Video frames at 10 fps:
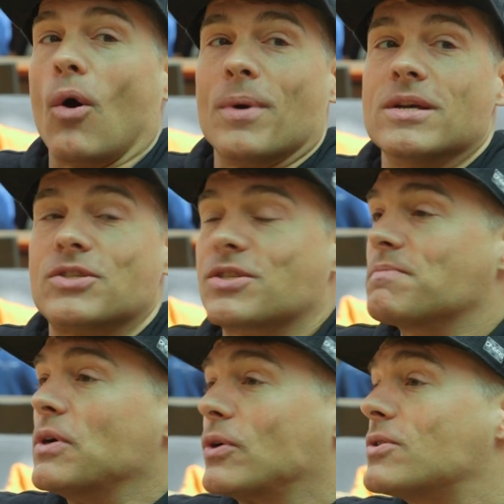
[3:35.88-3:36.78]
always
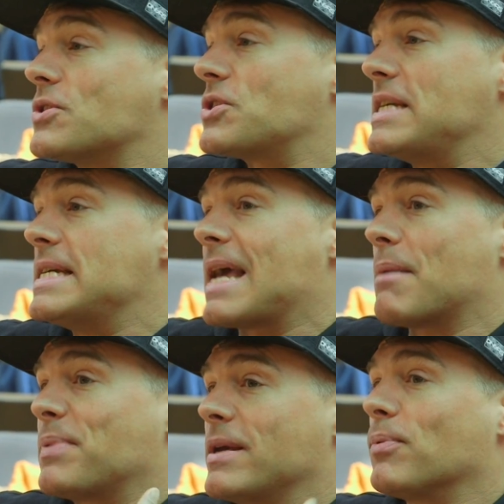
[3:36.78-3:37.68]
good to see
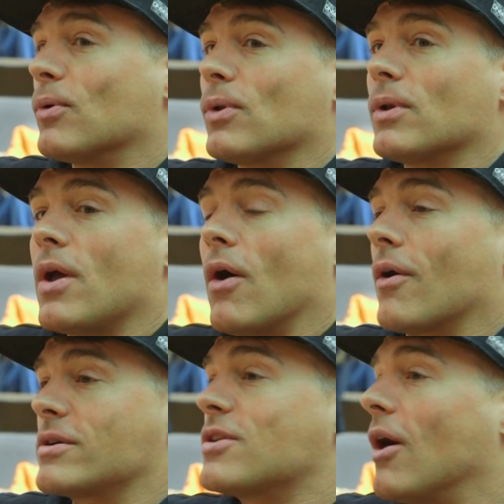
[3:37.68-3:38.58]
that people
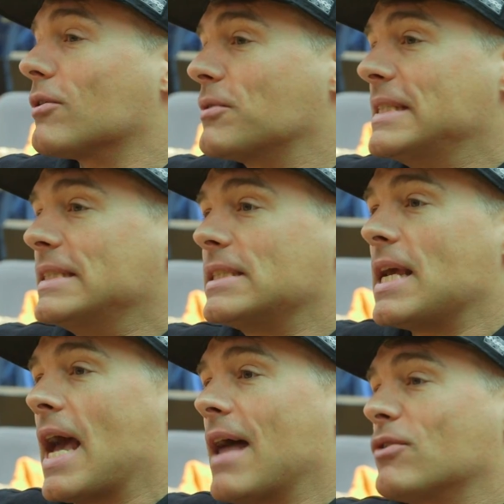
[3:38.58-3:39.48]
are tolerant
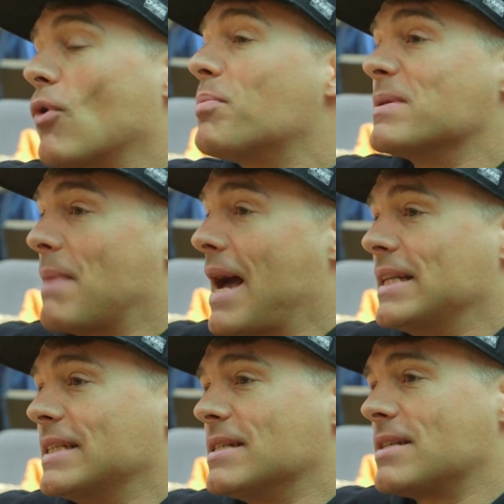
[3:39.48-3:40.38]
and they're
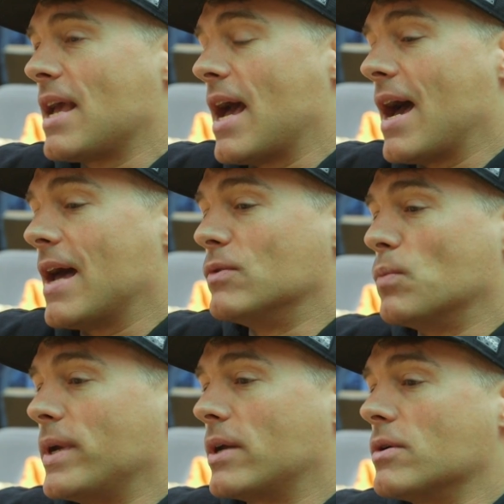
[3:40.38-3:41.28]
open-minded,
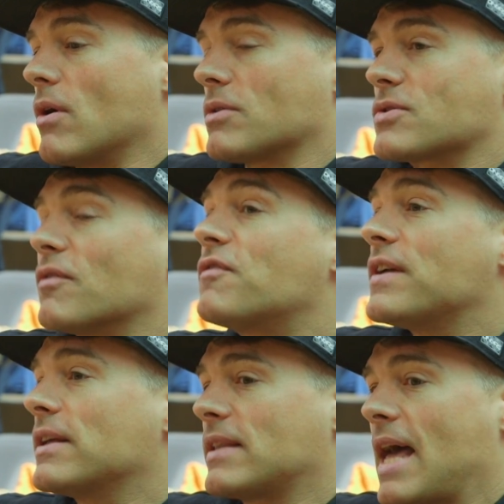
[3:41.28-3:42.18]
and we could also
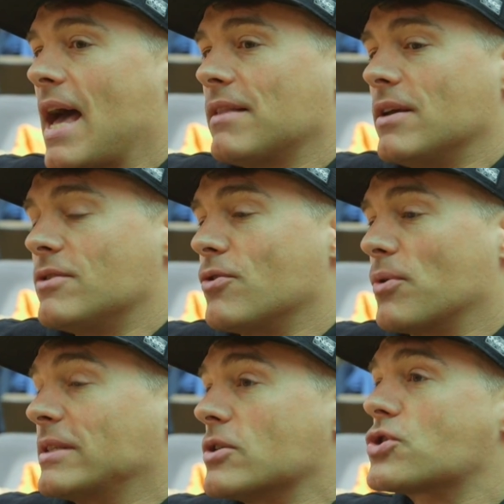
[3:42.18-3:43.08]
feel that
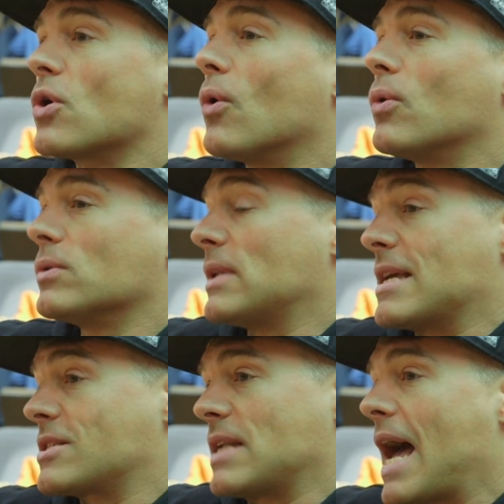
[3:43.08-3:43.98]
during the show
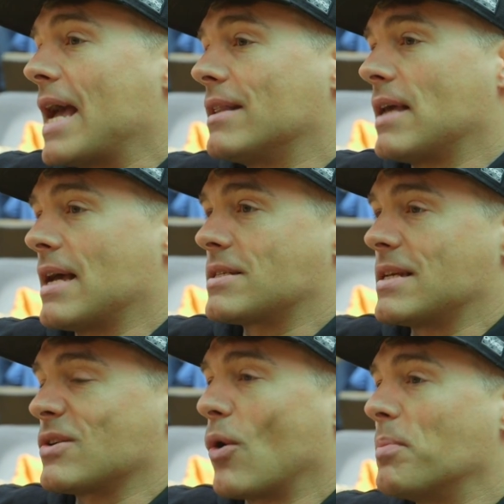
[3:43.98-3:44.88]
last night
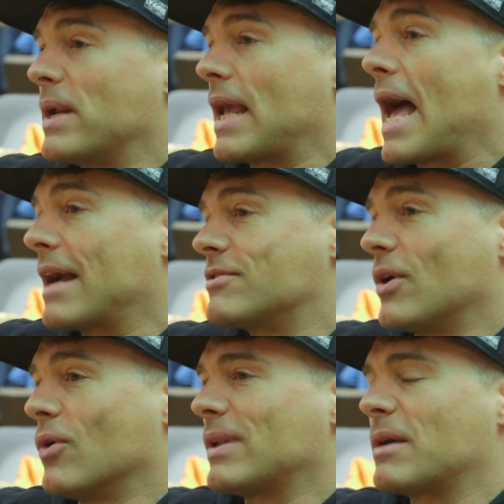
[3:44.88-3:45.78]
as an opening act, you
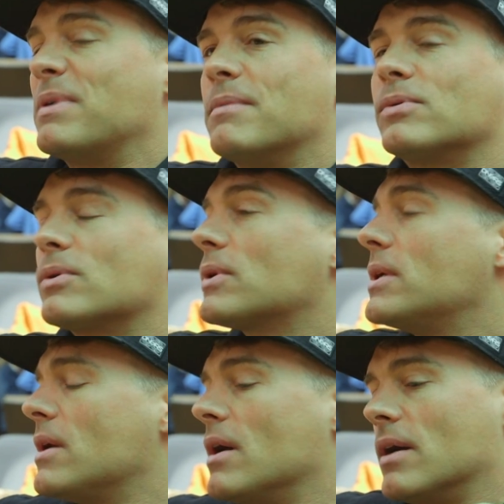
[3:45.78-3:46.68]
know. Like, people
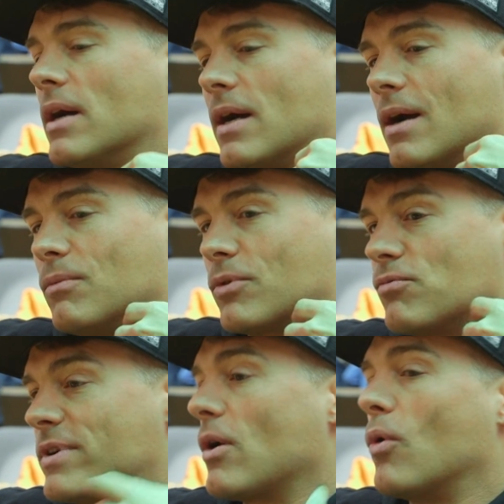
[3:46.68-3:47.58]
were
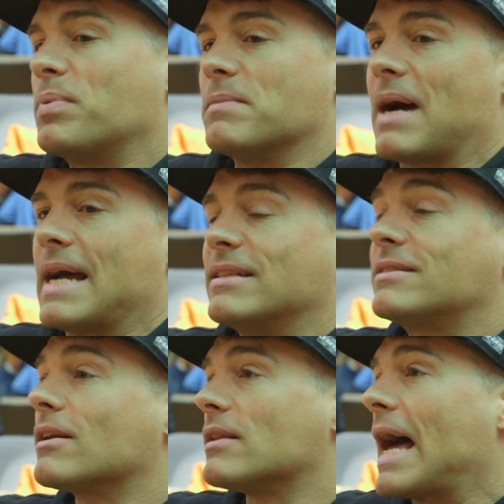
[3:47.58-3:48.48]
really open-minded,
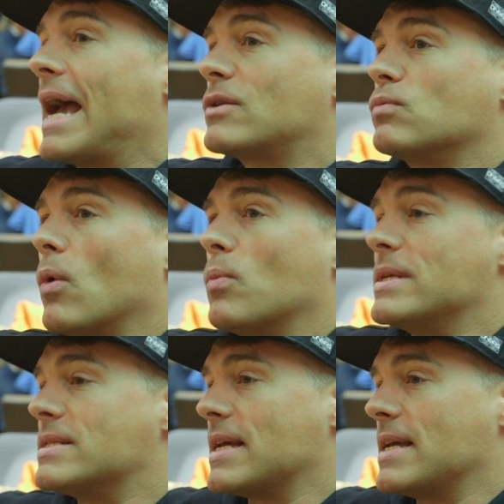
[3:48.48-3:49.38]
they liked what
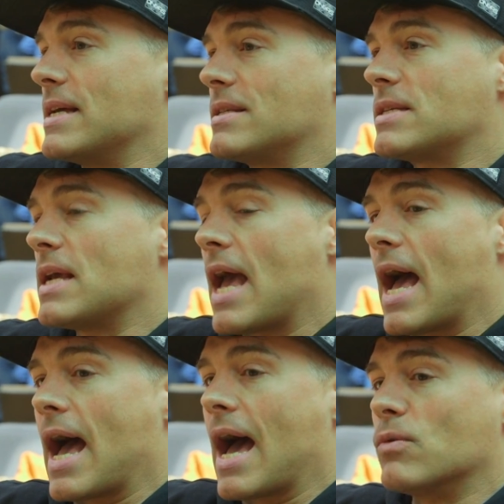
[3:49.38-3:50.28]
we did,
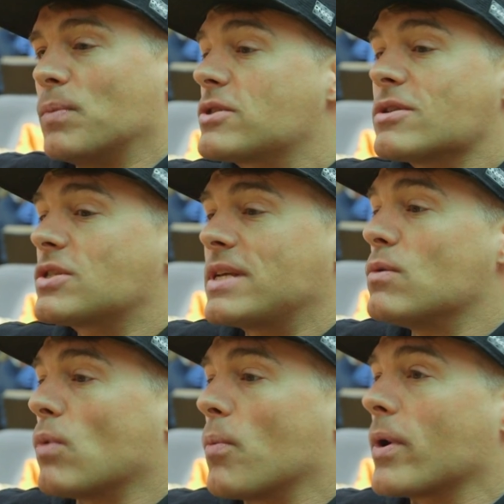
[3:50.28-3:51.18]
and we just
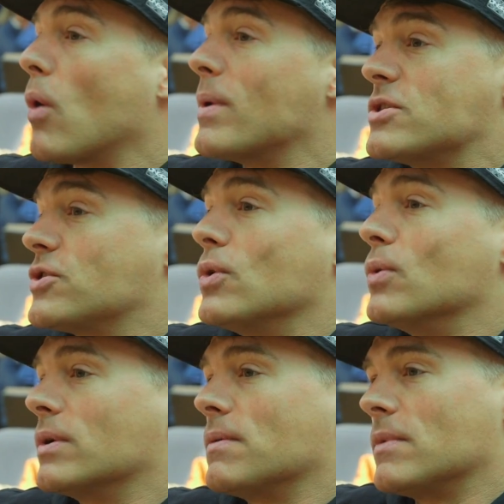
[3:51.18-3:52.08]
did what we always
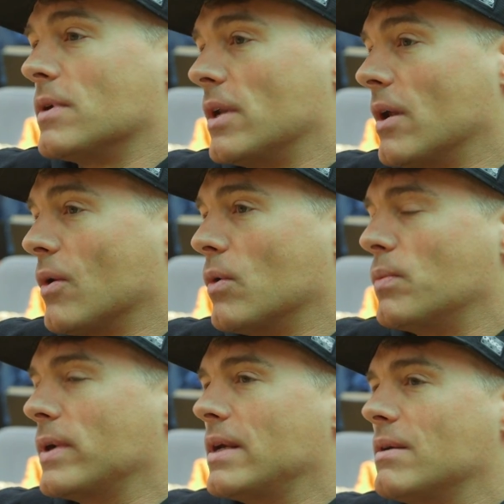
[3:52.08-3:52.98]
do, you know.
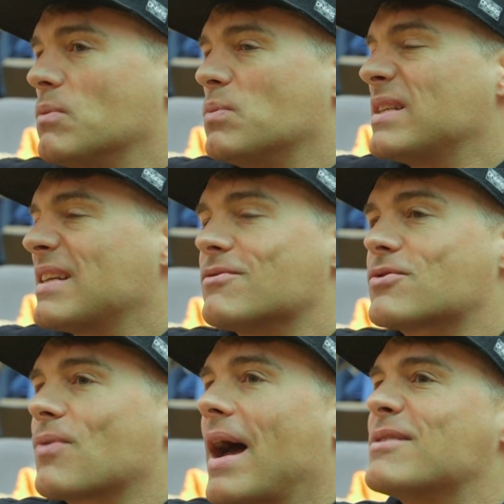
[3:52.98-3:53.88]
We didn't
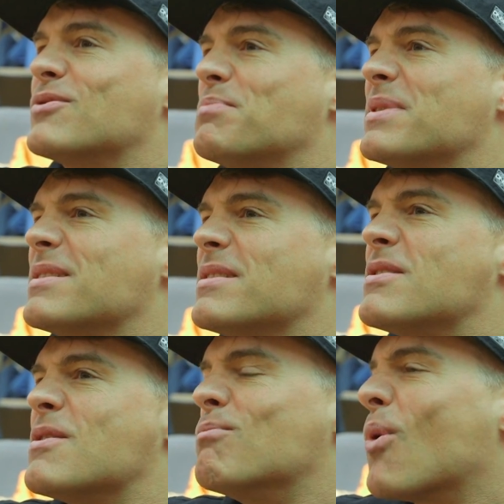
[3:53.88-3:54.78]
try to be
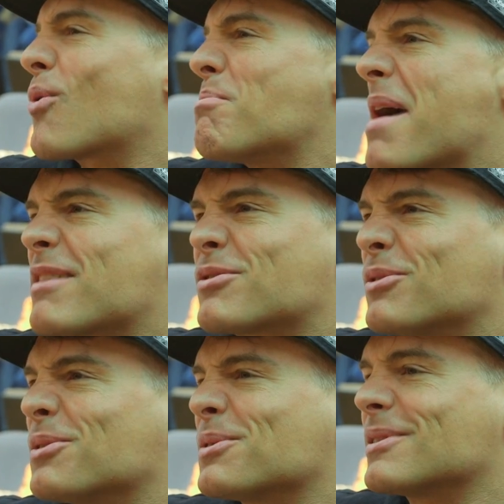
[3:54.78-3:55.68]
more
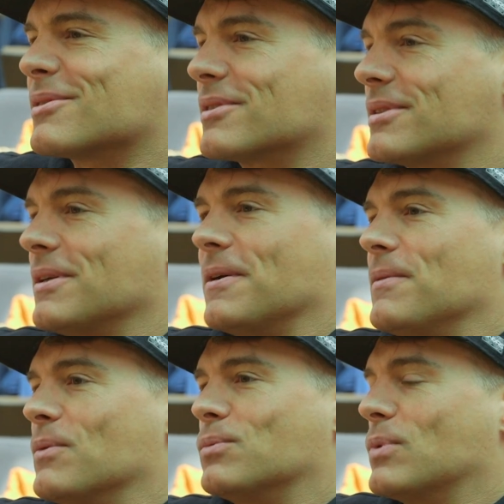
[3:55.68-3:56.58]
metal or
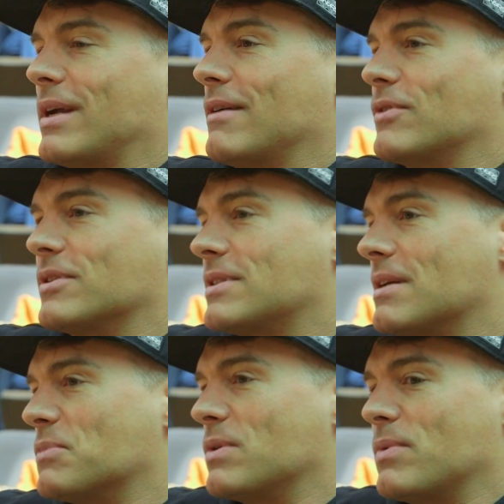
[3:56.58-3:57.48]
whatever.
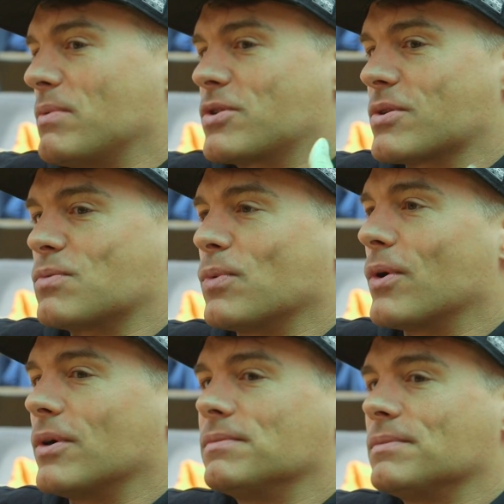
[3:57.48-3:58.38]
We just
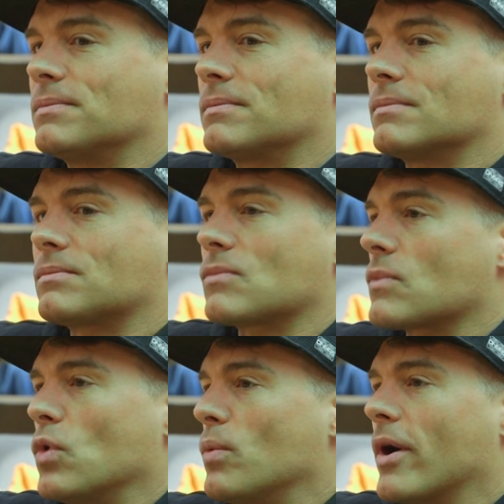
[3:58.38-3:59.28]
were
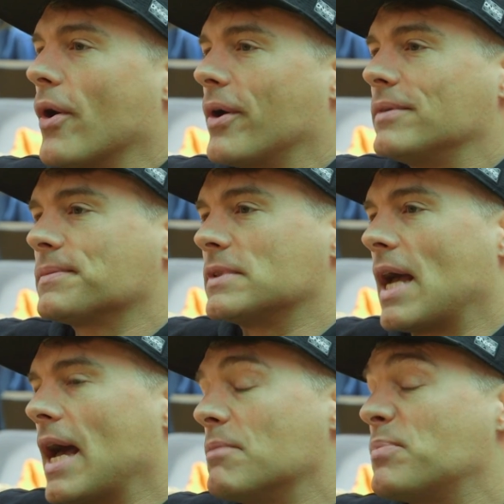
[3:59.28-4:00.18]
who we are, and